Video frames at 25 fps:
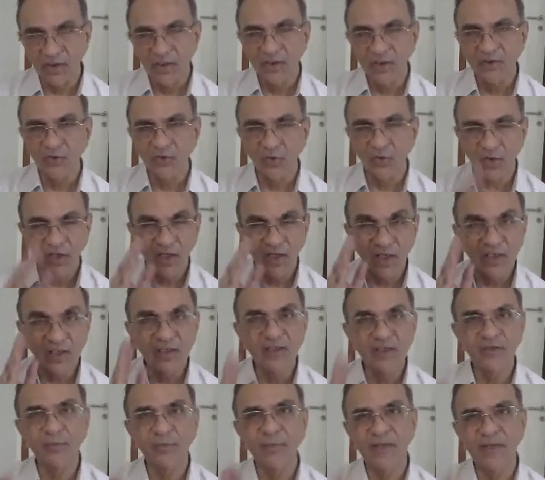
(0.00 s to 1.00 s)
So a
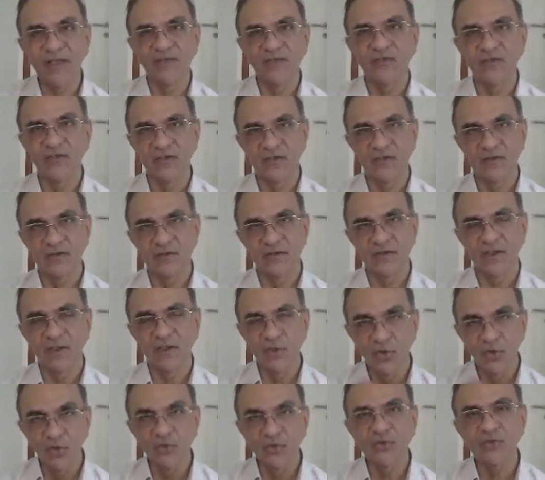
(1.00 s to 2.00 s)
dysplasia that
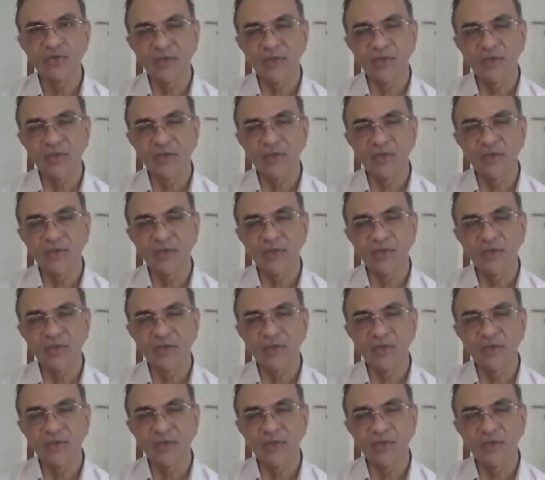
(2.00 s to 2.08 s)
looks